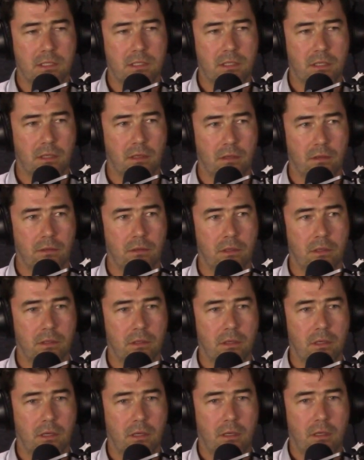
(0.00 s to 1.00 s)
to
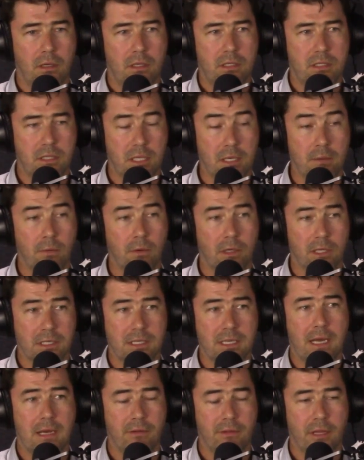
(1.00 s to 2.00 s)
see what is
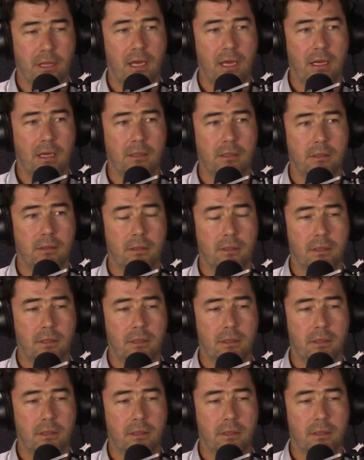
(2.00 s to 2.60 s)
out there.